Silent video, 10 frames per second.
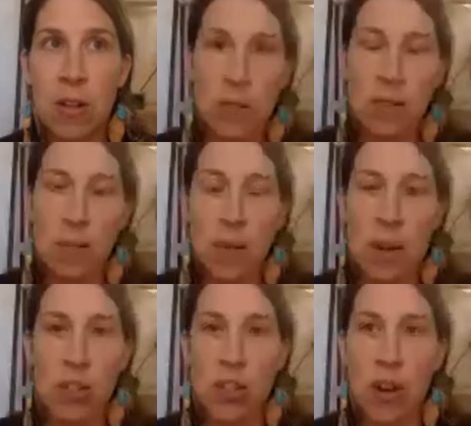I mean, we
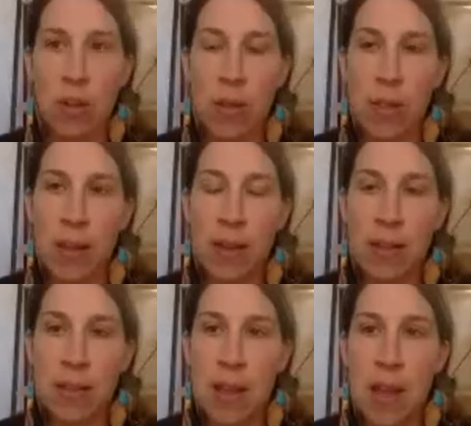don't struggle with
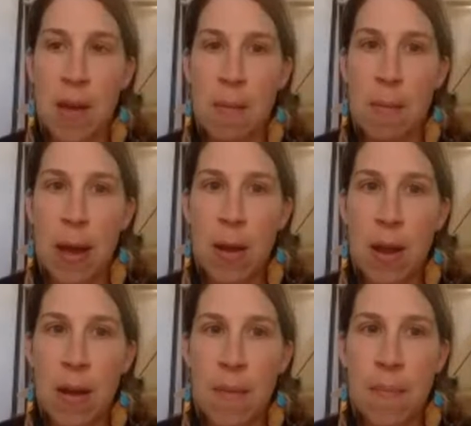things,
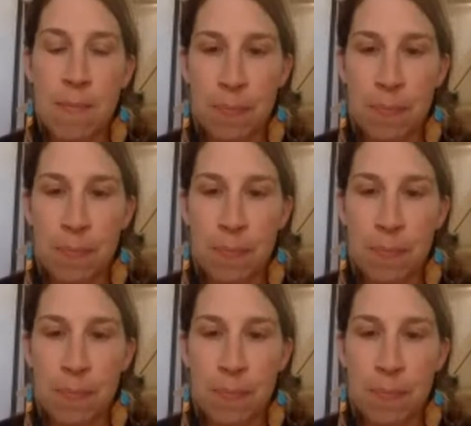but